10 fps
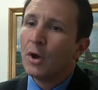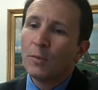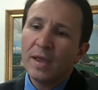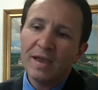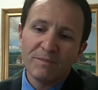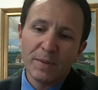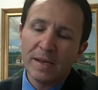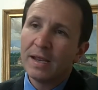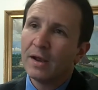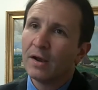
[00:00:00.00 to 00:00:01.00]
We have
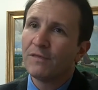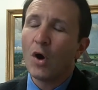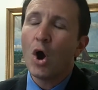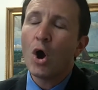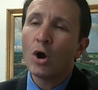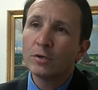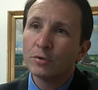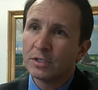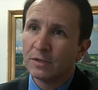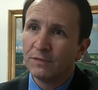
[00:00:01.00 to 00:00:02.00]
been here for
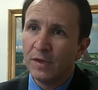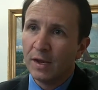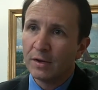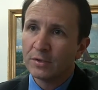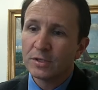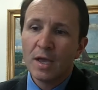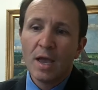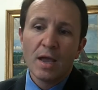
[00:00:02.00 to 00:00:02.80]
hundreds of years,